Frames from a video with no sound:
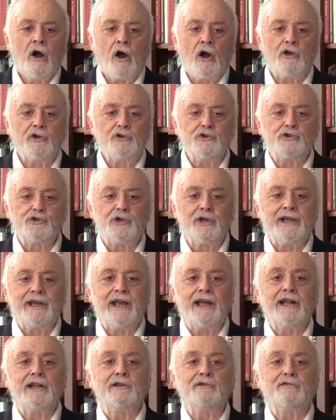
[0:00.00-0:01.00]
are usually
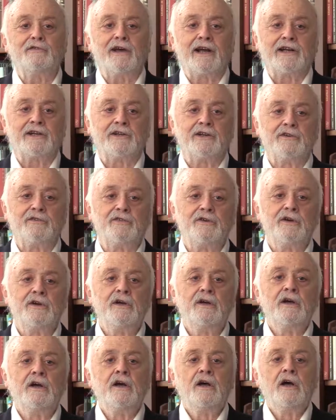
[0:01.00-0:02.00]
ineffective
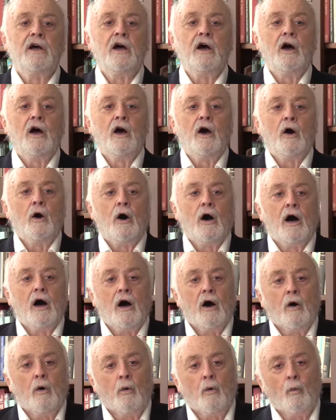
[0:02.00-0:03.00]

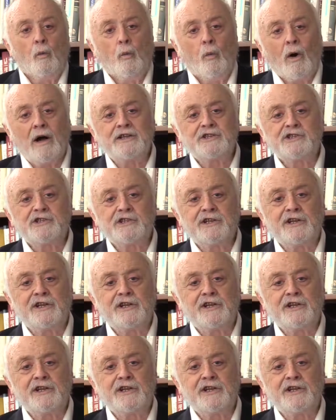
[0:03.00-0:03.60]
once